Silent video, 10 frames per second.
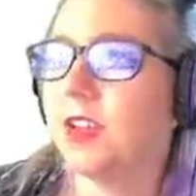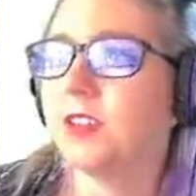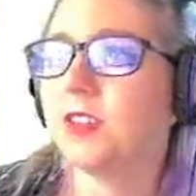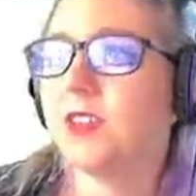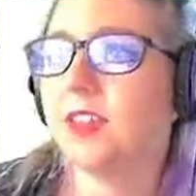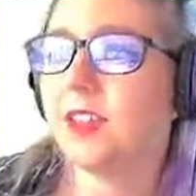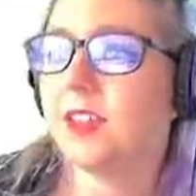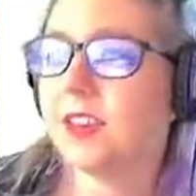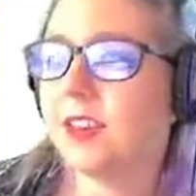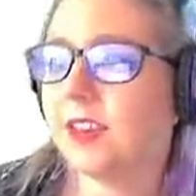So then the
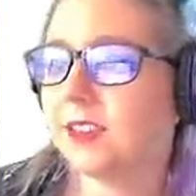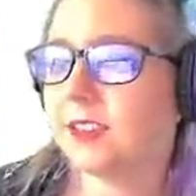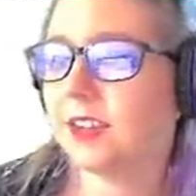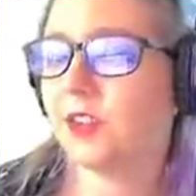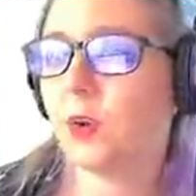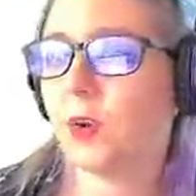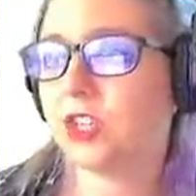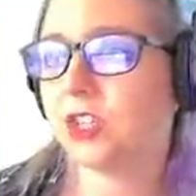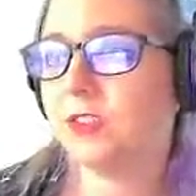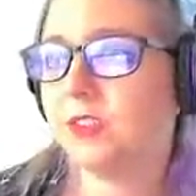next set of
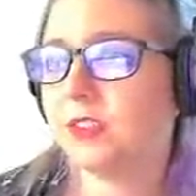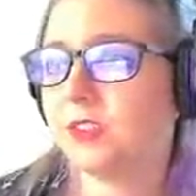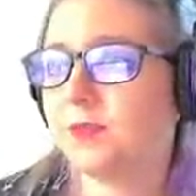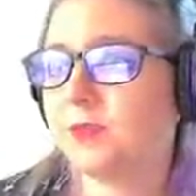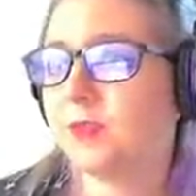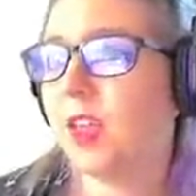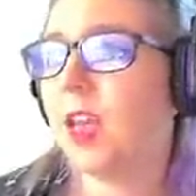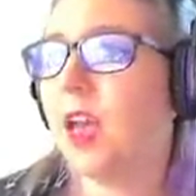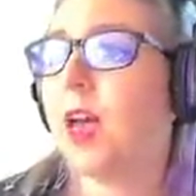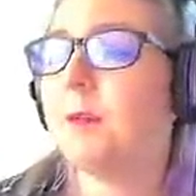questions,
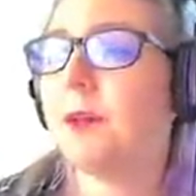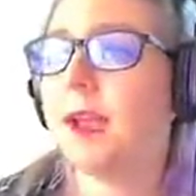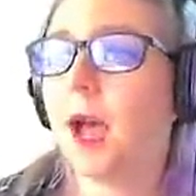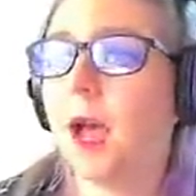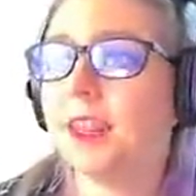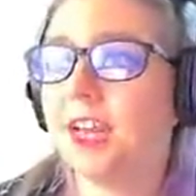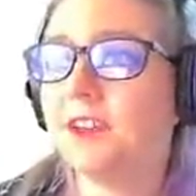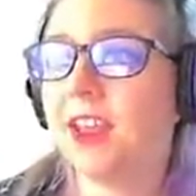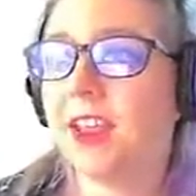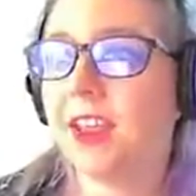my left
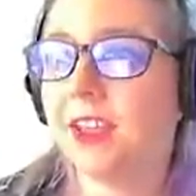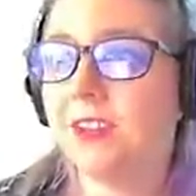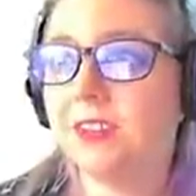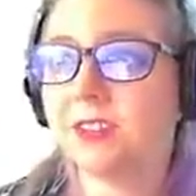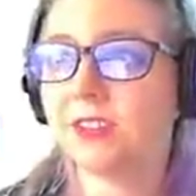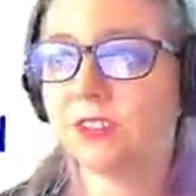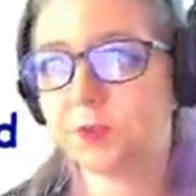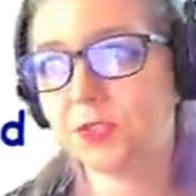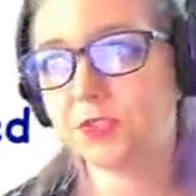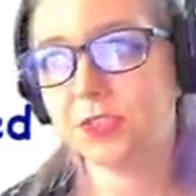hand
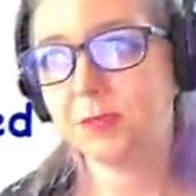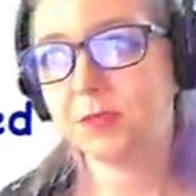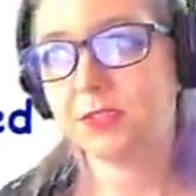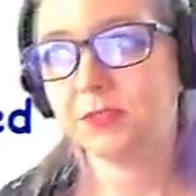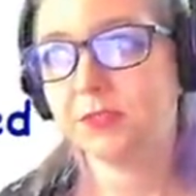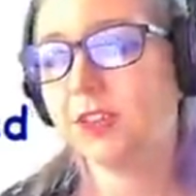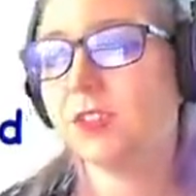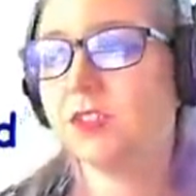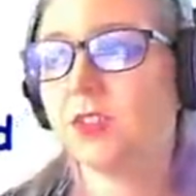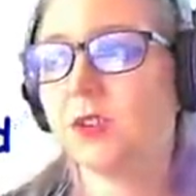superscript,
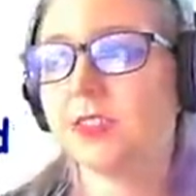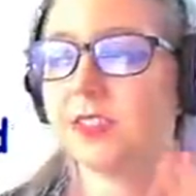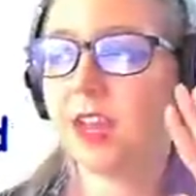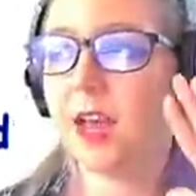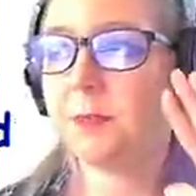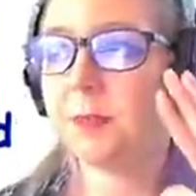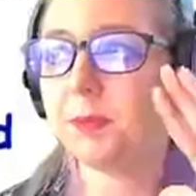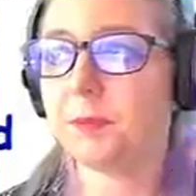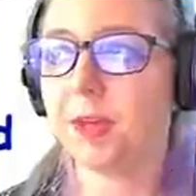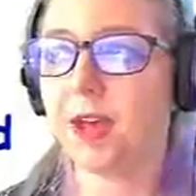so at the top
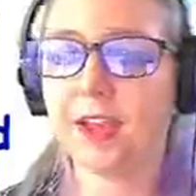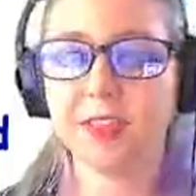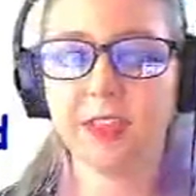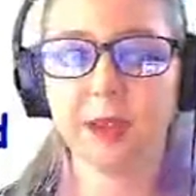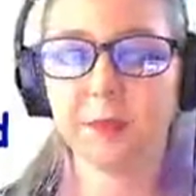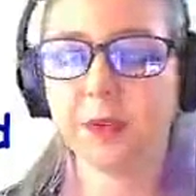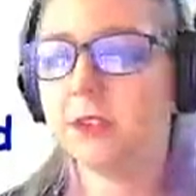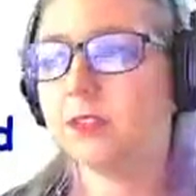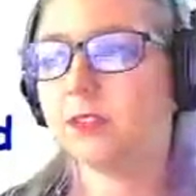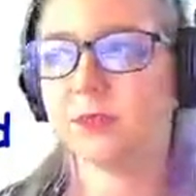but behind the
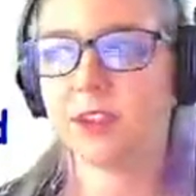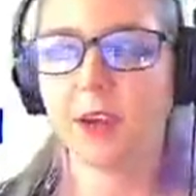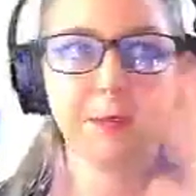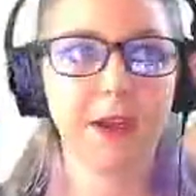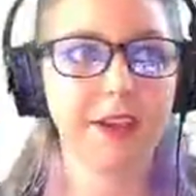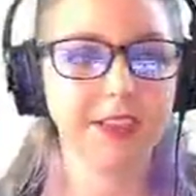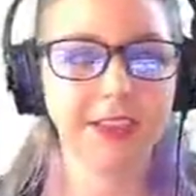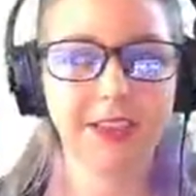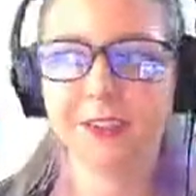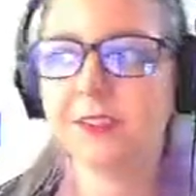
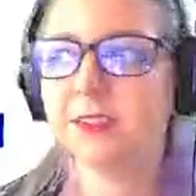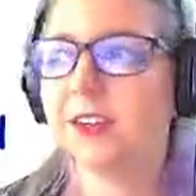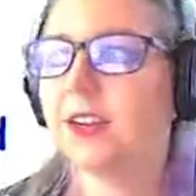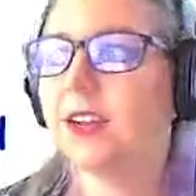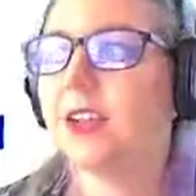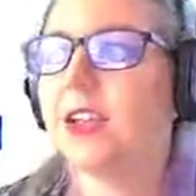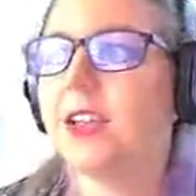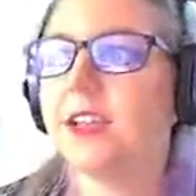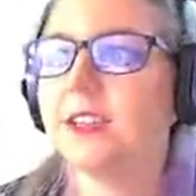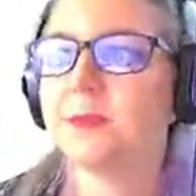letter,
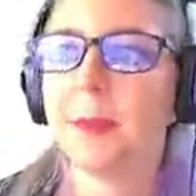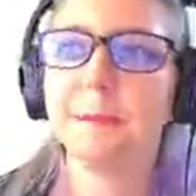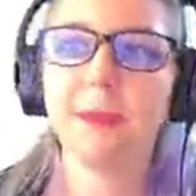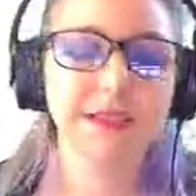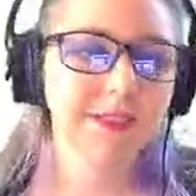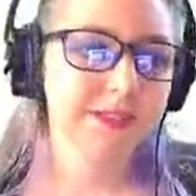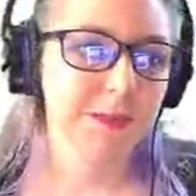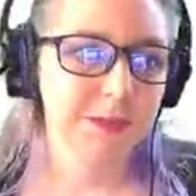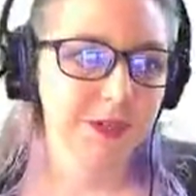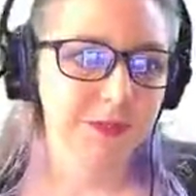is my mass
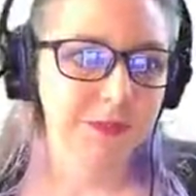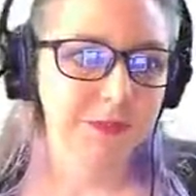number.